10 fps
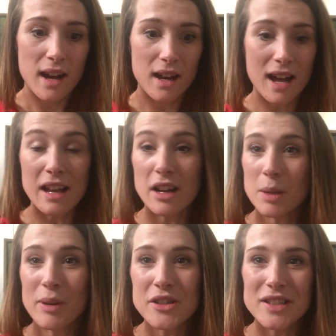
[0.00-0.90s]
I got a
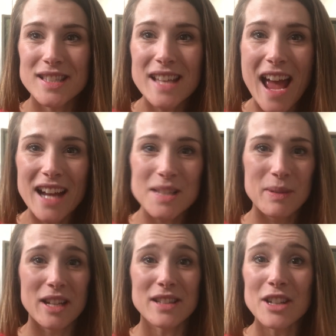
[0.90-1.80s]
bunch of snacks
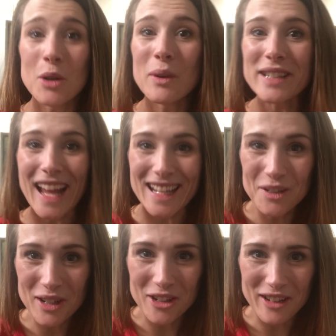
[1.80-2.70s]
because I don't want
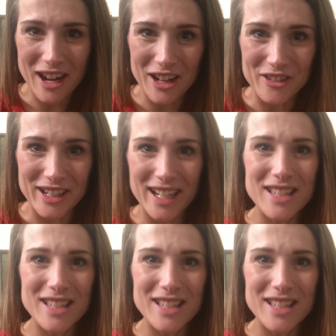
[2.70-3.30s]
anyone going hungry.